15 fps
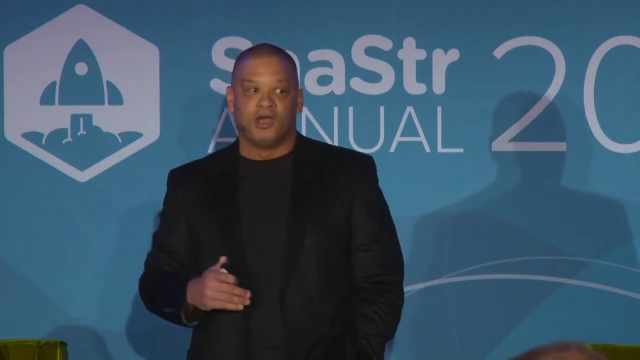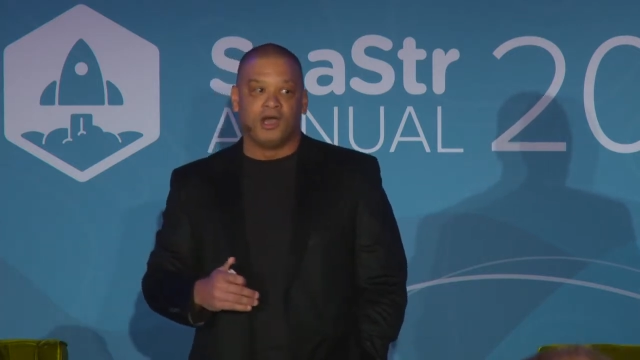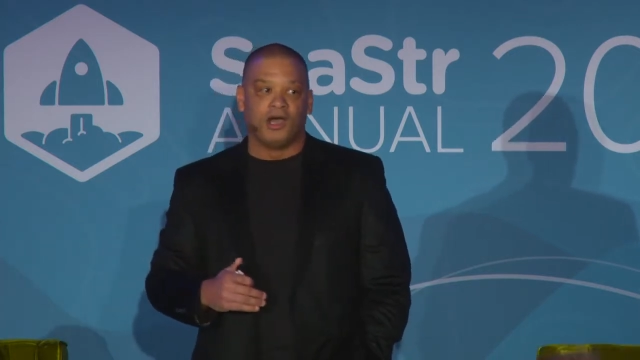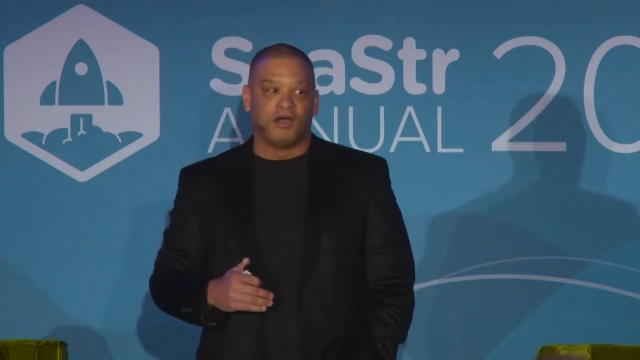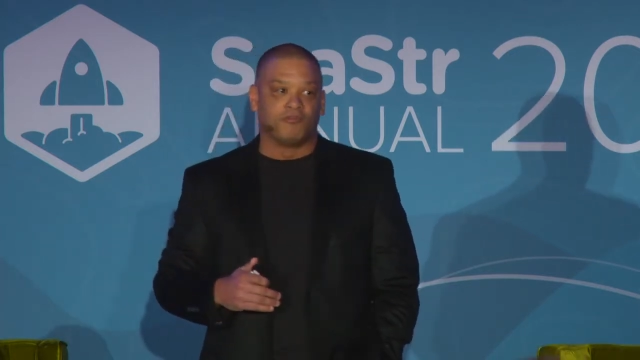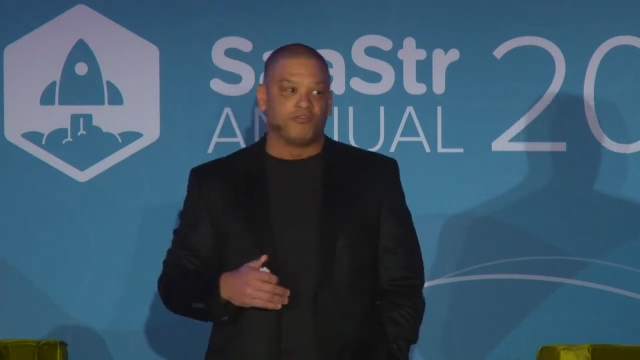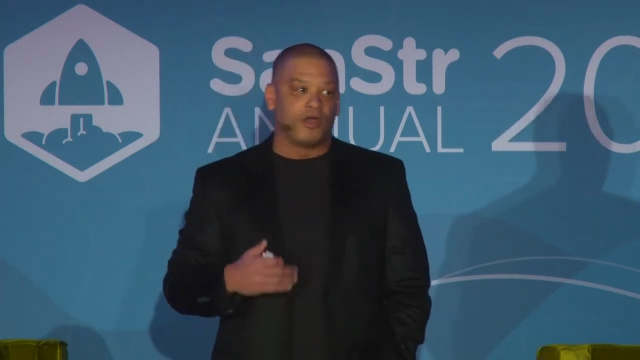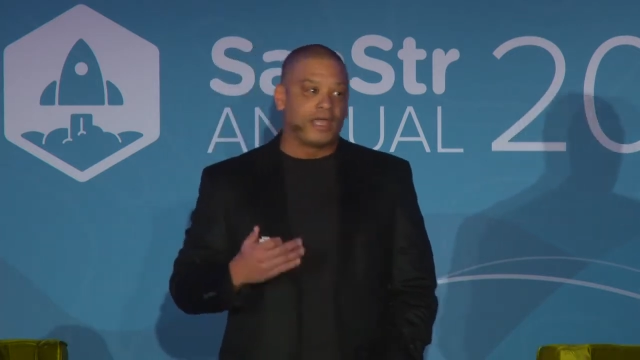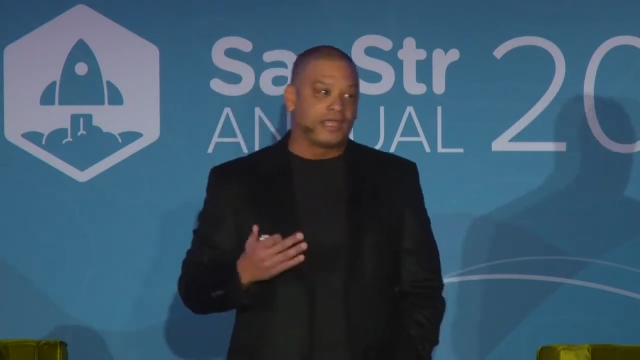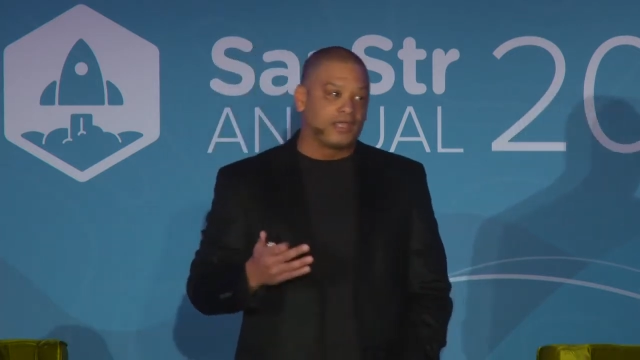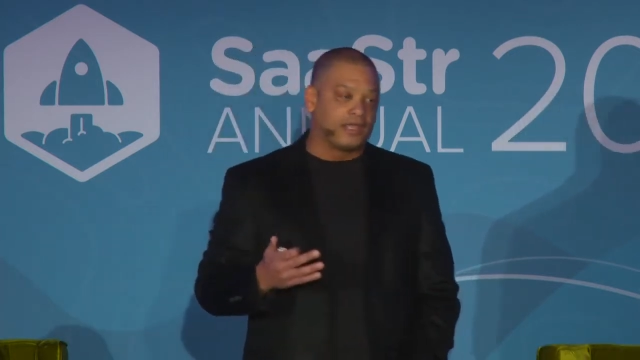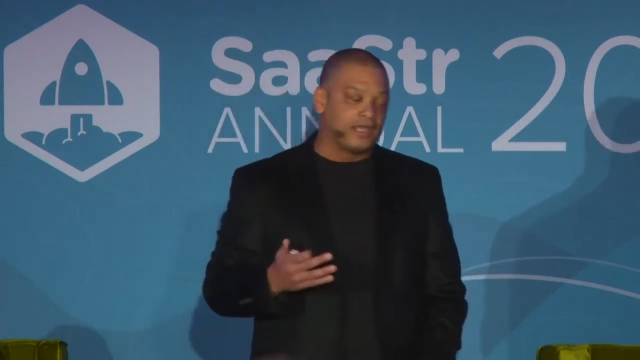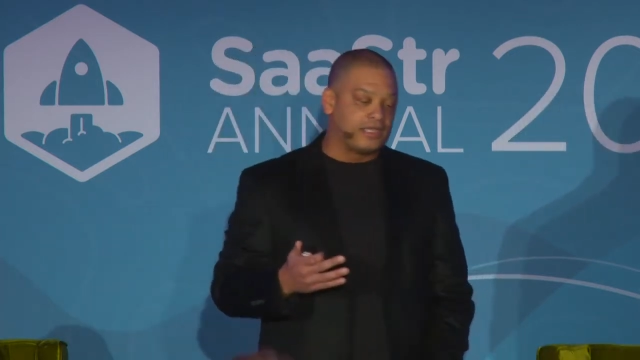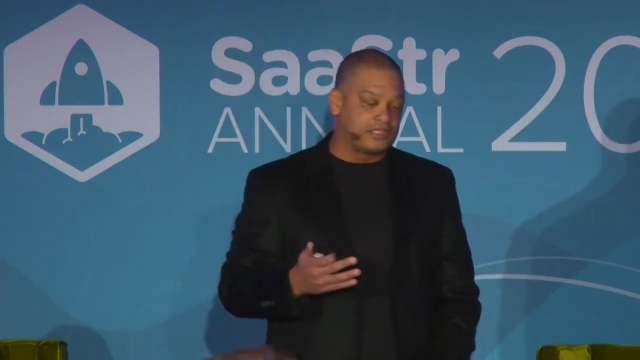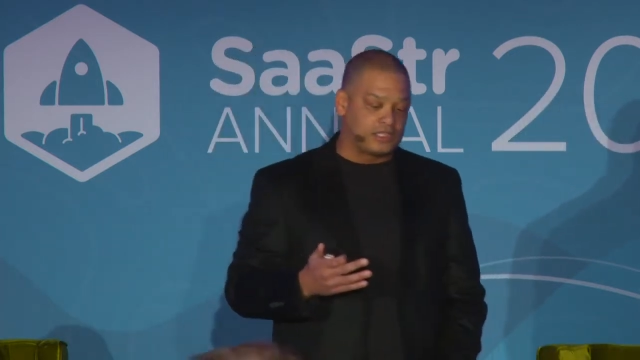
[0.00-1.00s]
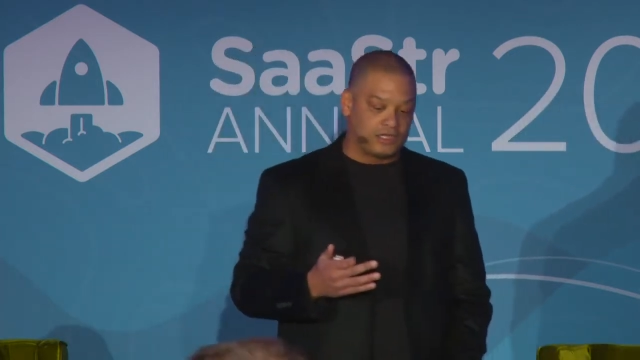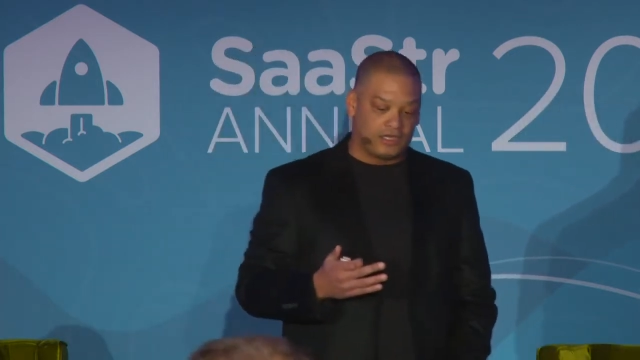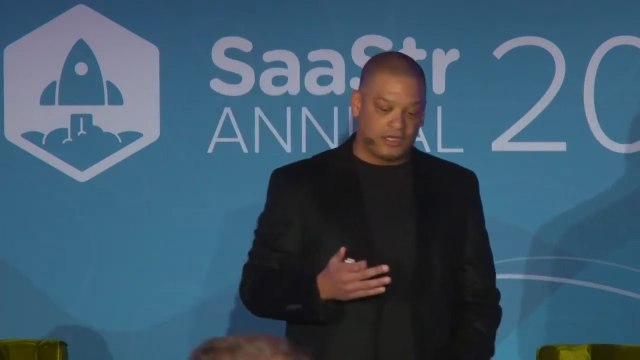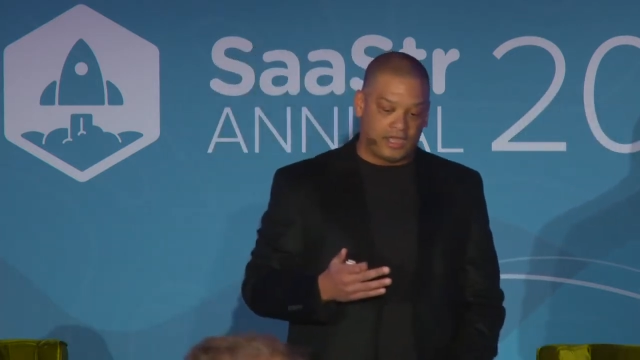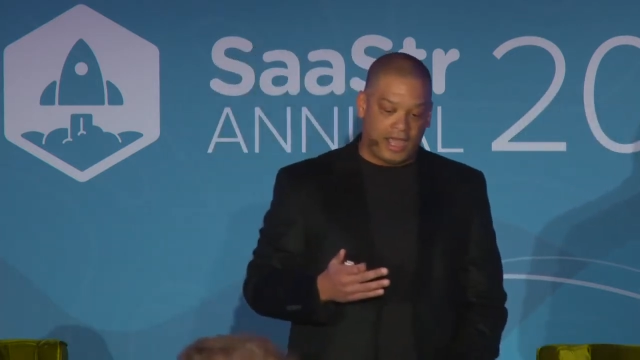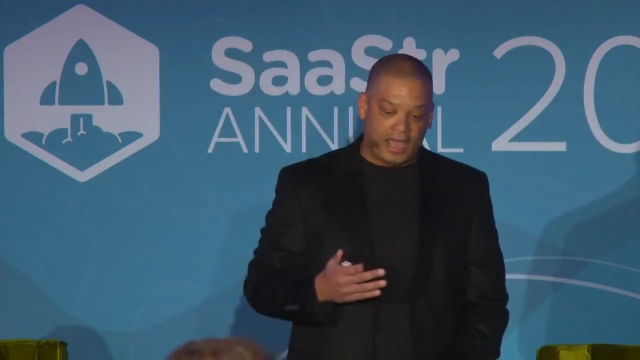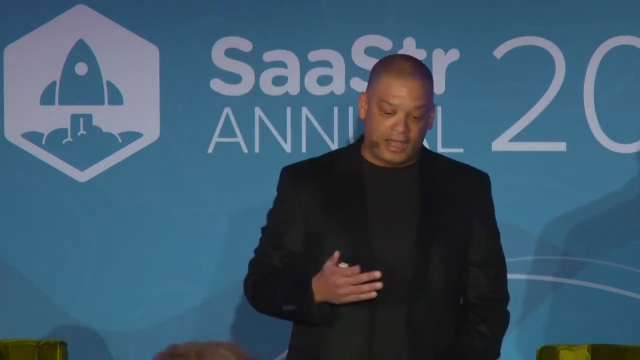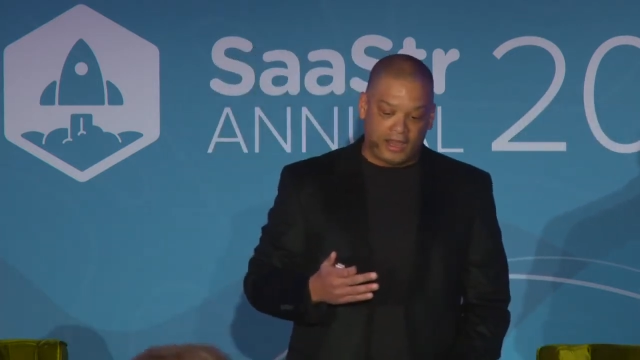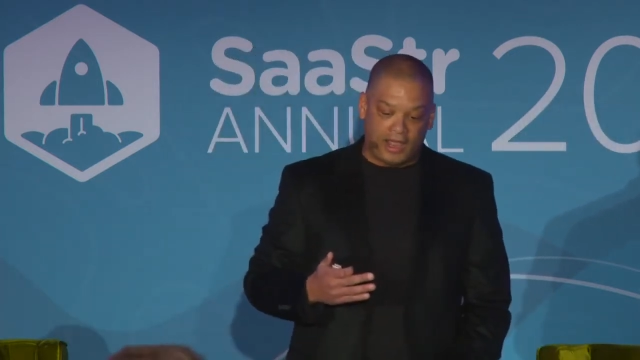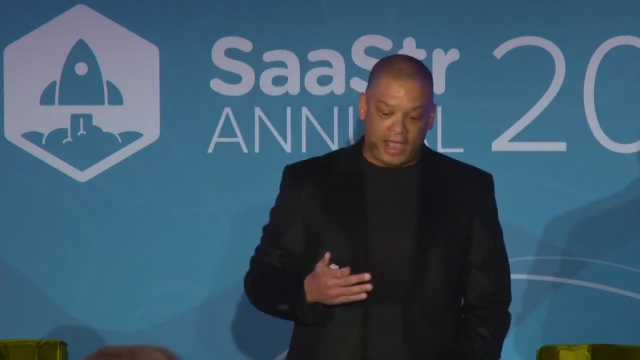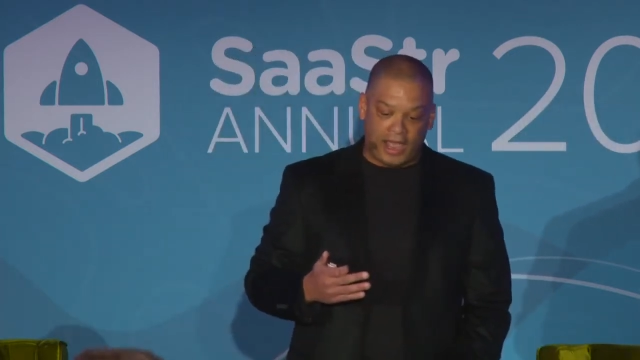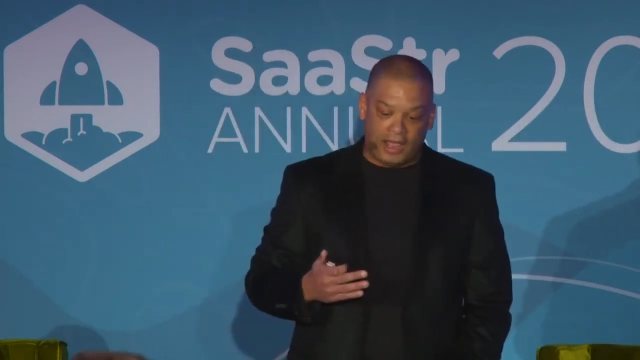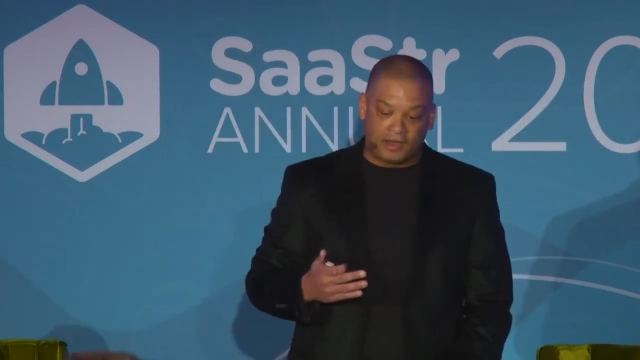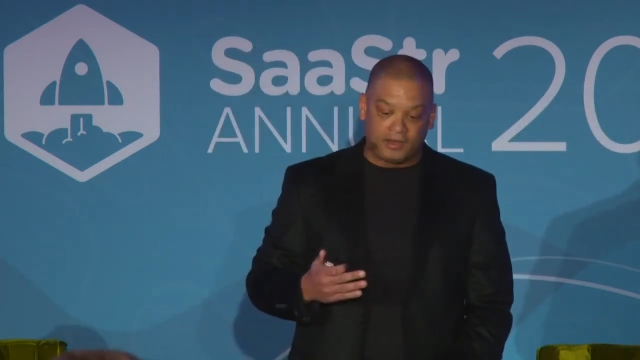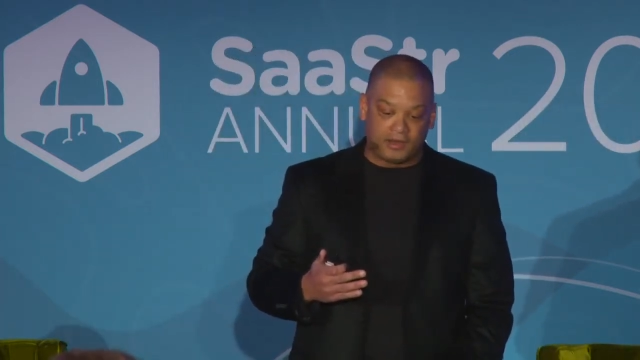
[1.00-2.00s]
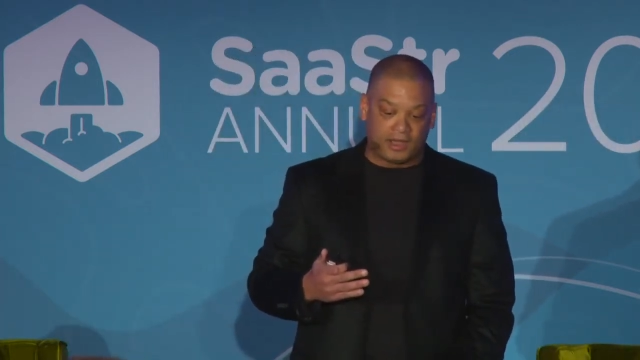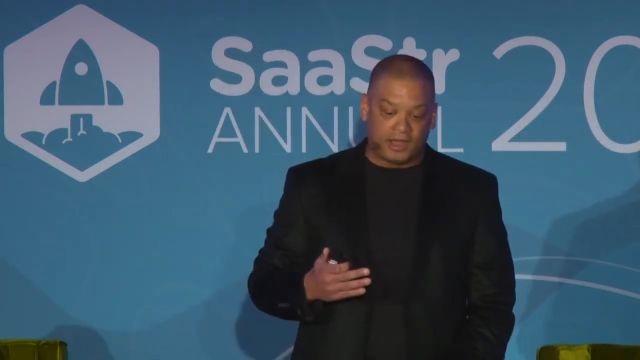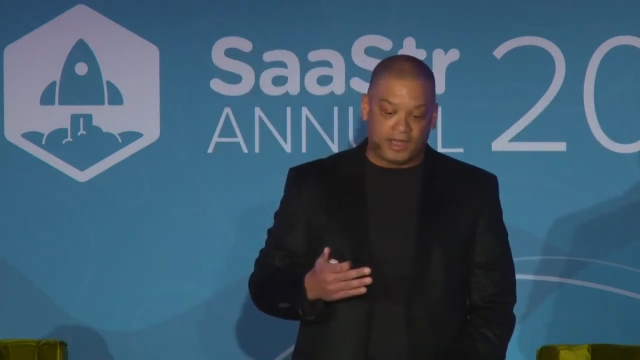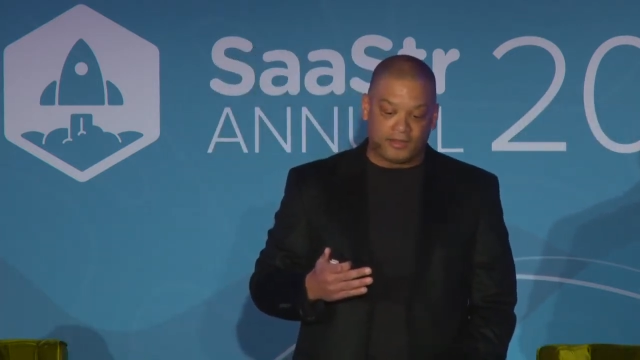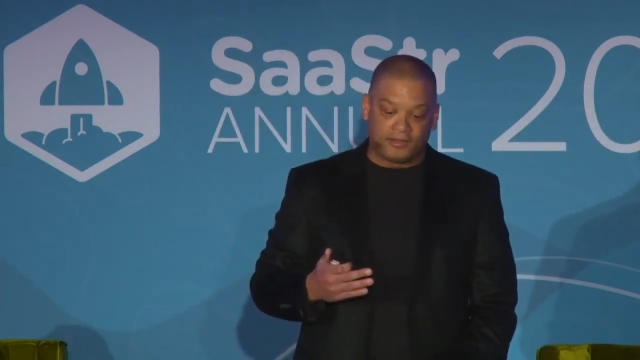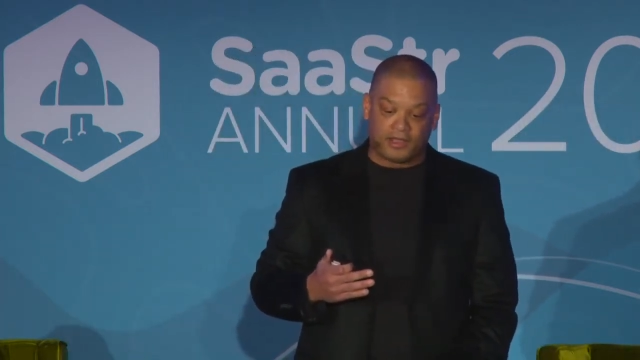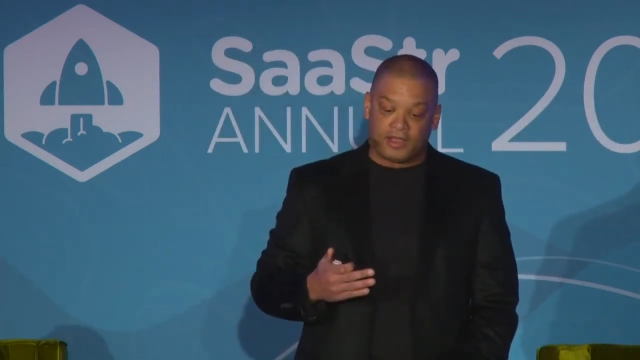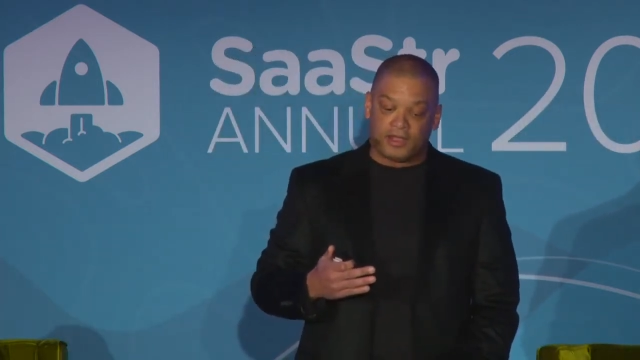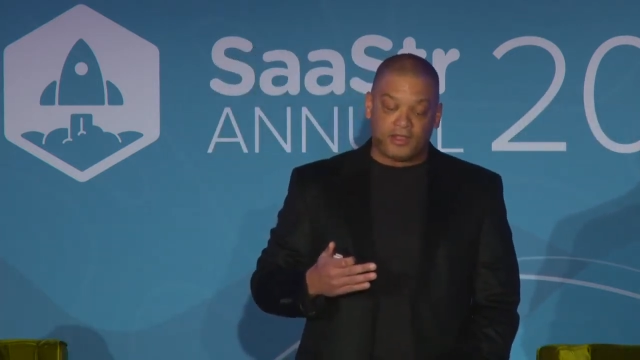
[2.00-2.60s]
of regulation, and, and uh,